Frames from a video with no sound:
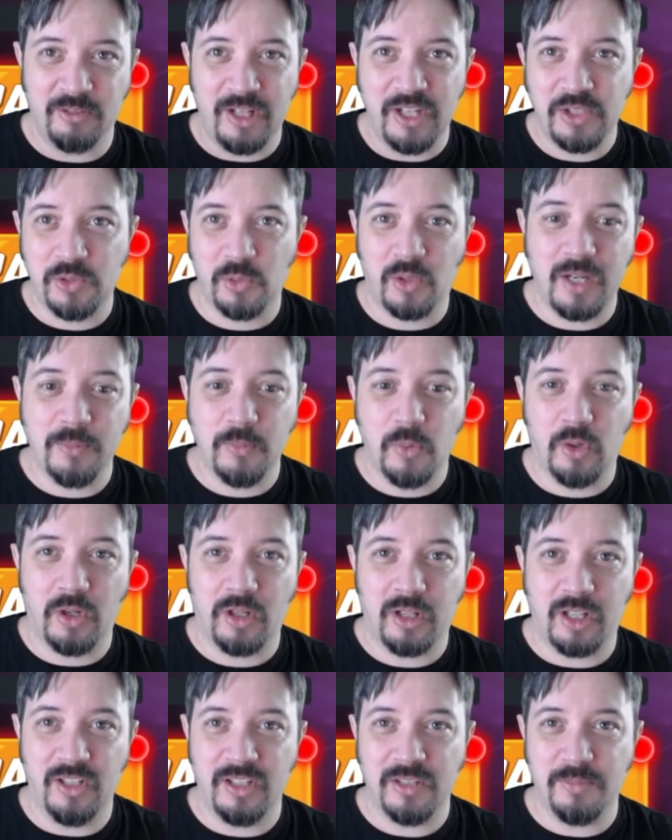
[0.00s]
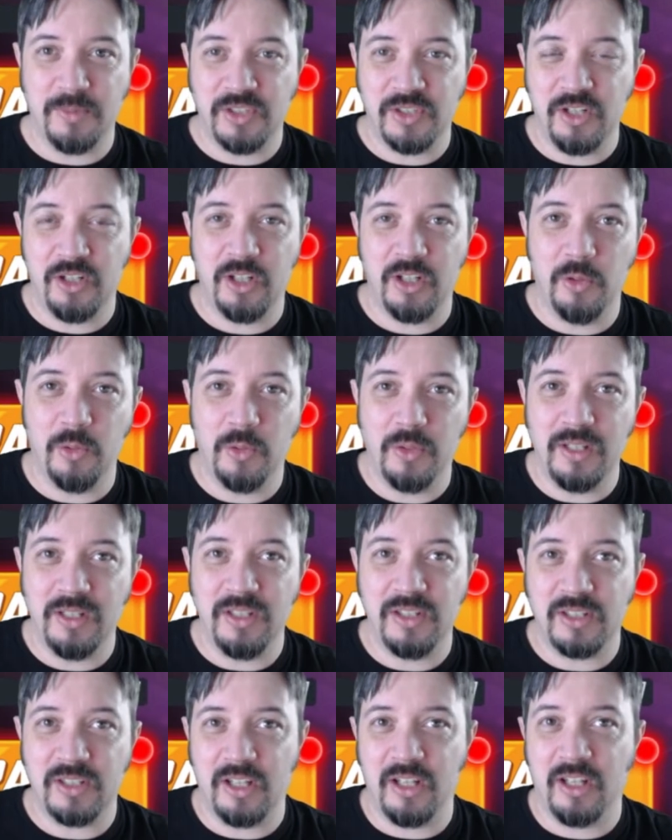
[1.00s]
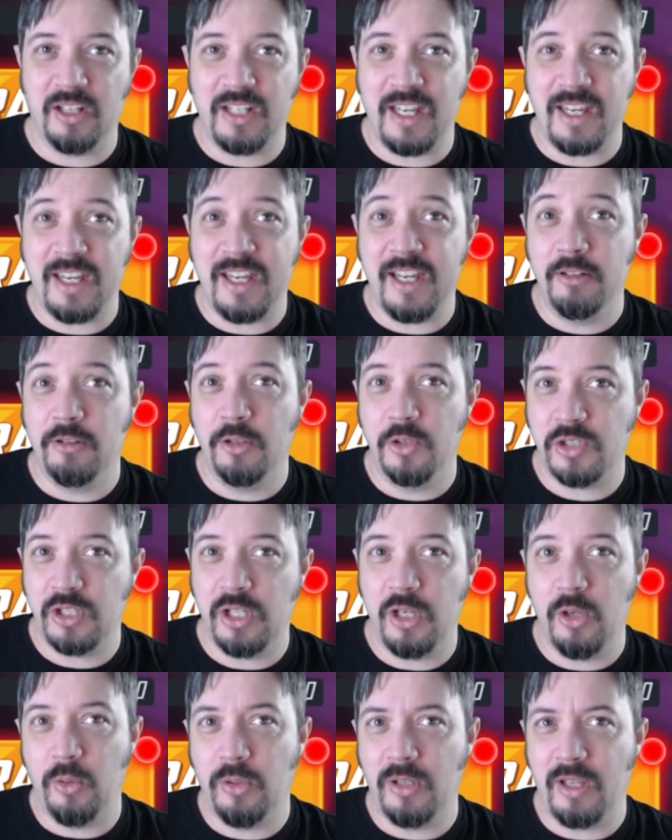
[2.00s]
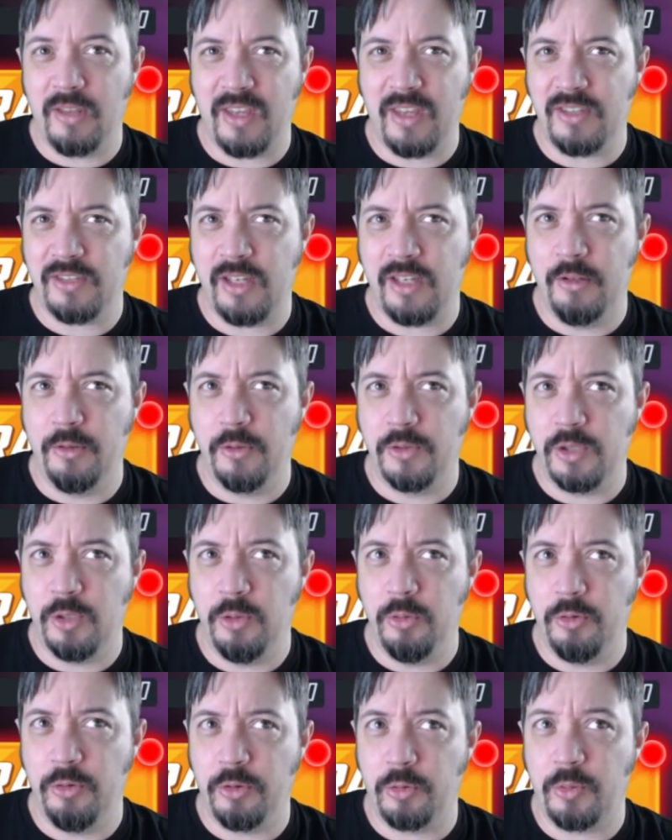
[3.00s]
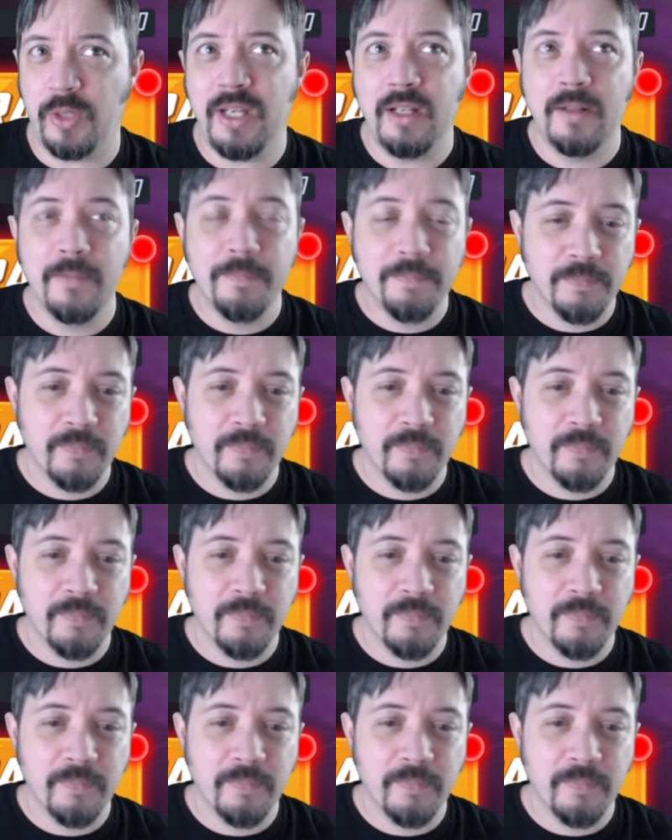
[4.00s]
raid store anymore because Mysterio is on a Heroes node. I think it's Heroes 2, 3.